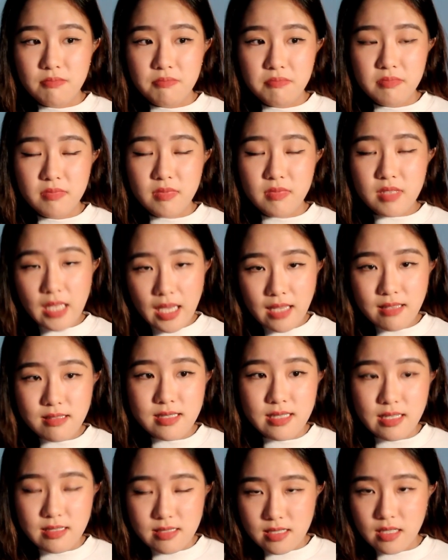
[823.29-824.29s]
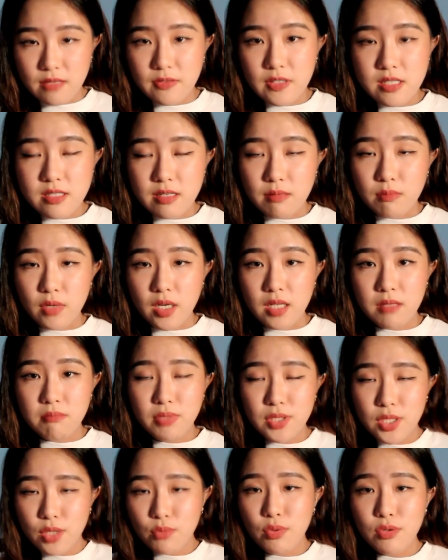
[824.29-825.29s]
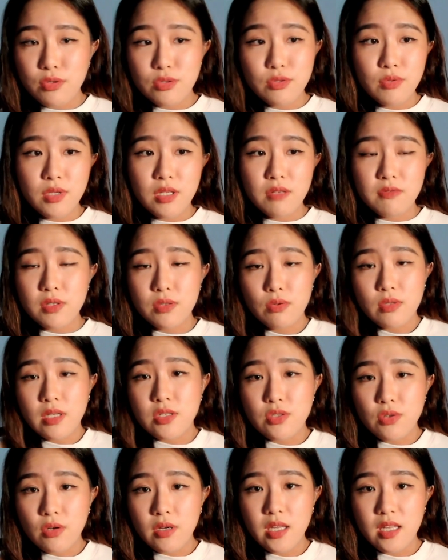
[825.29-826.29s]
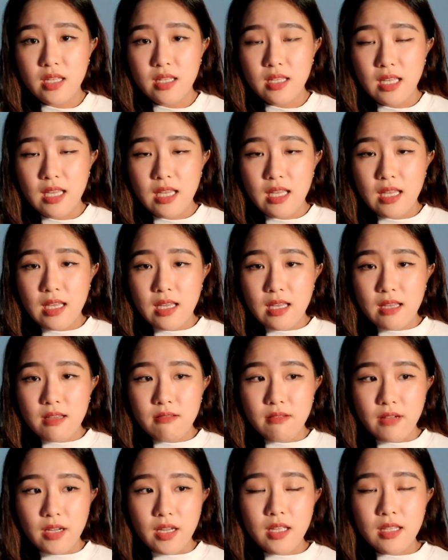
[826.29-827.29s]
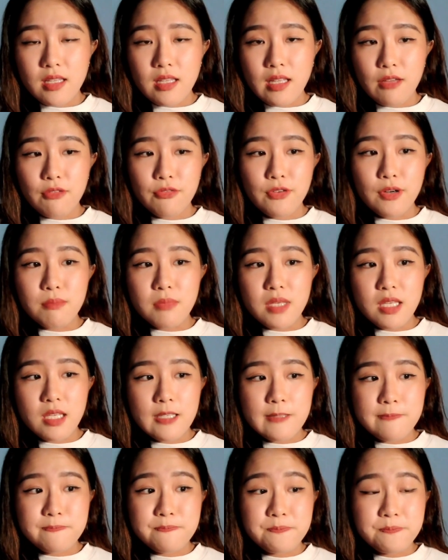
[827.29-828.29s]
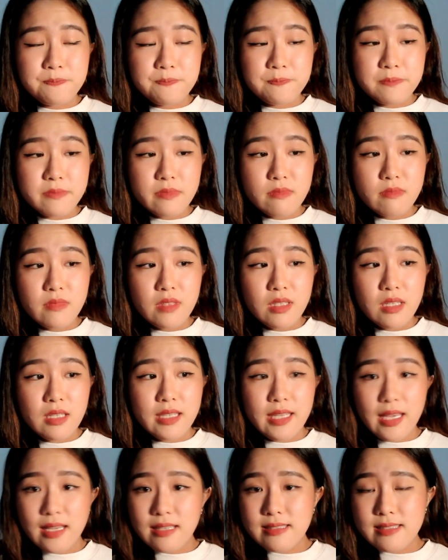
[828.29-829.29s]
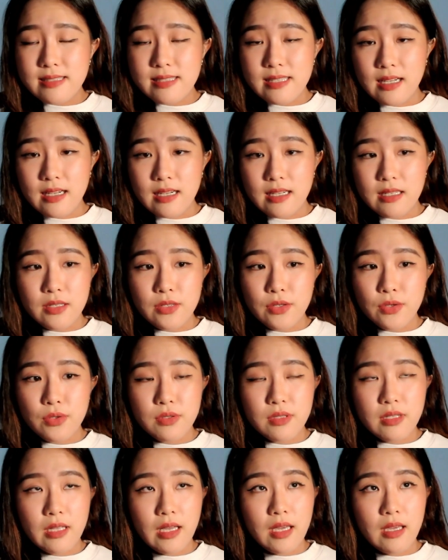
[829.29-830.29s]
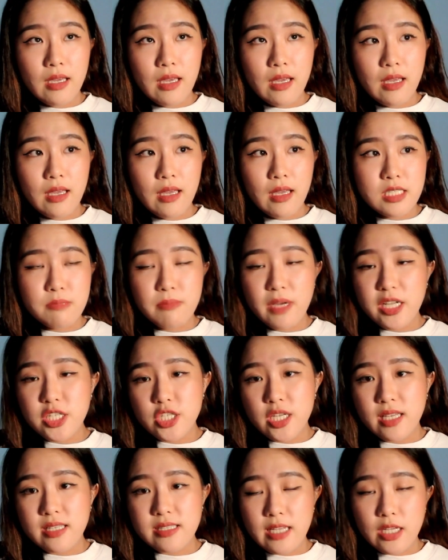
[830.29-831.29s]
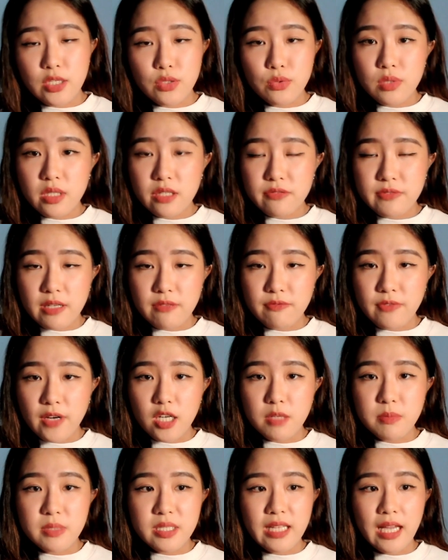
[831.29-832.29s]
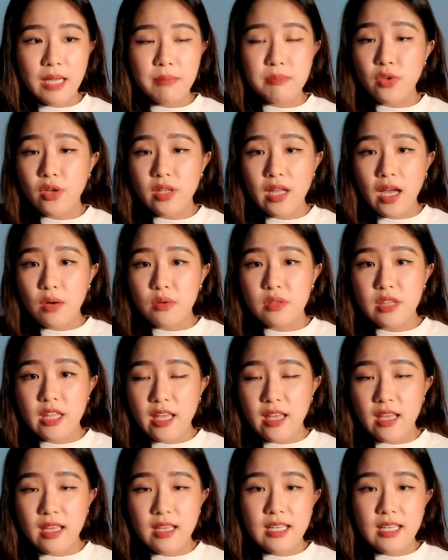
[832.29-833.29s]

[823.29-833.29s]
yes, they're serving someone, but they won't do it if they don't enjoy it, right? Like for me, yes, as much as I do love the environment, I'm not out there,